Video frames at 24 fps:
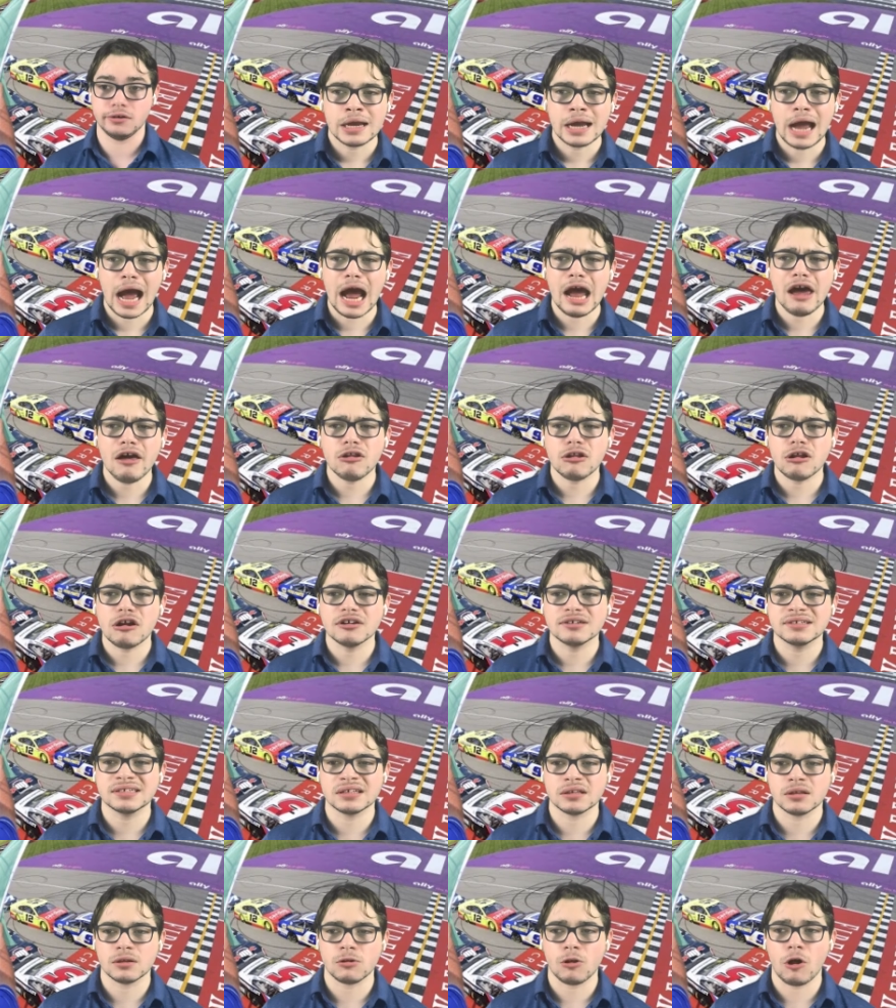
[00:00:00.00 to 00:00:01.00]
Kyle
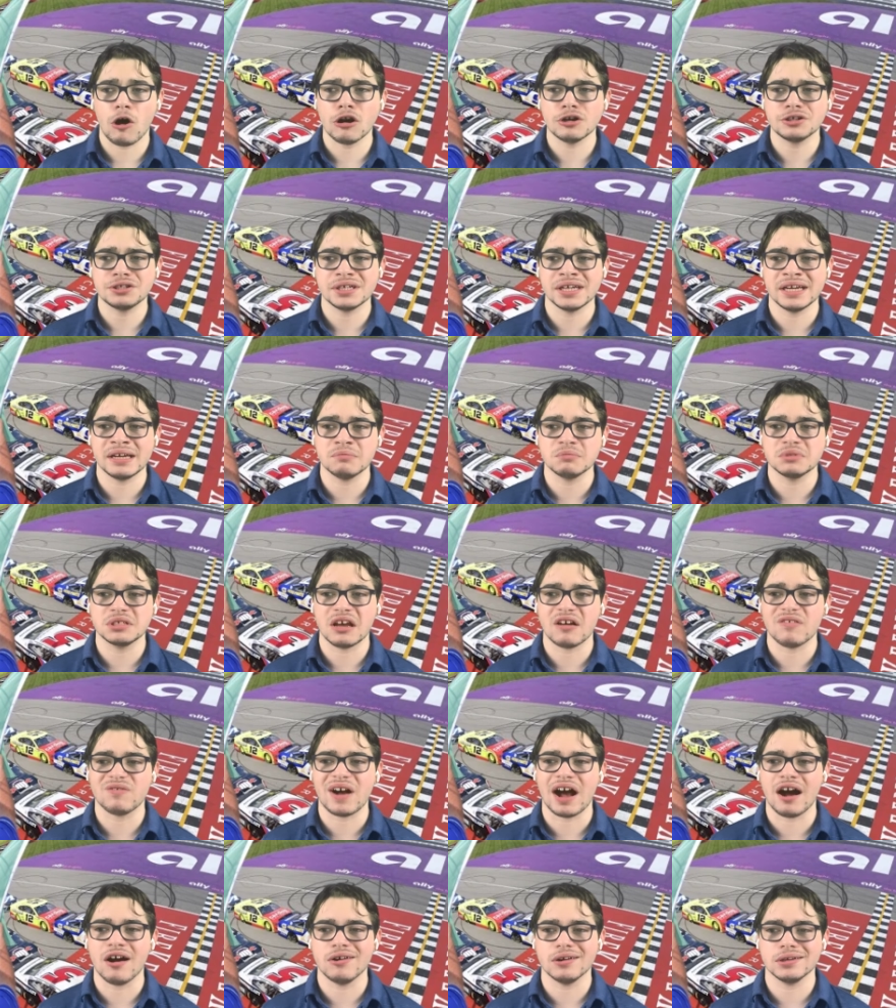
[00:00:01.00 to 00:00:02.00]
Larson launching
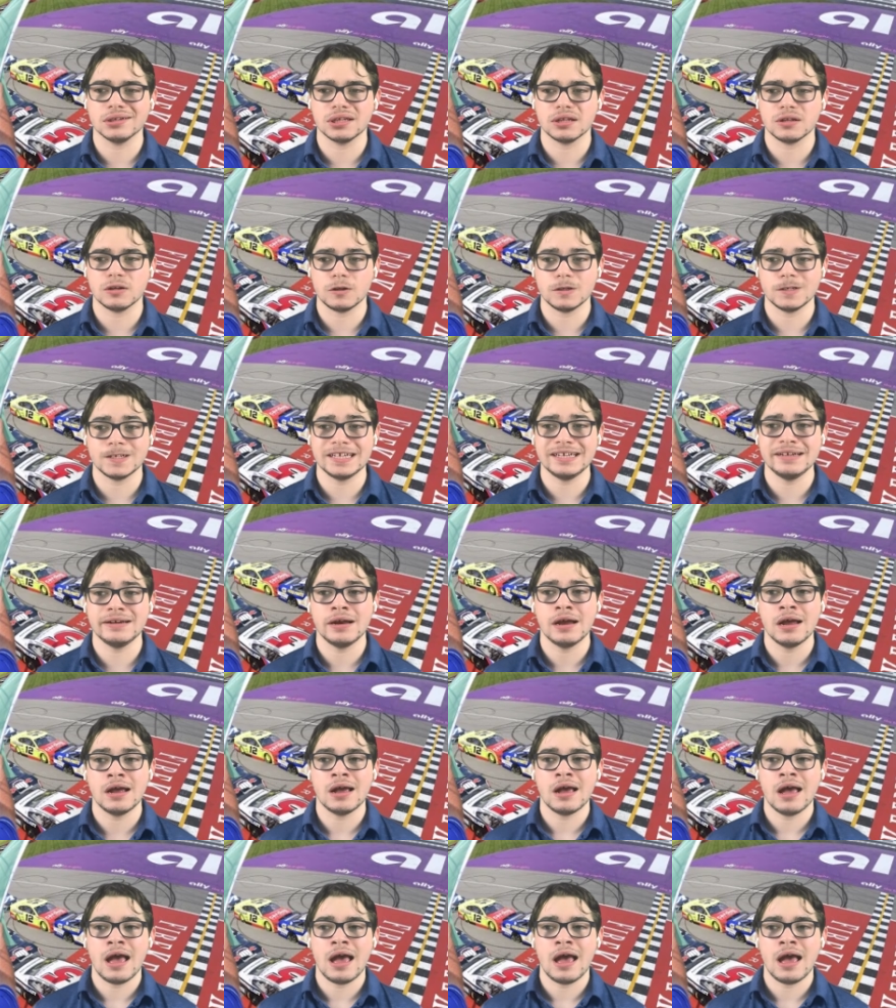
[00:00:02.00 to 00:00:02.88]
himself out into the lead,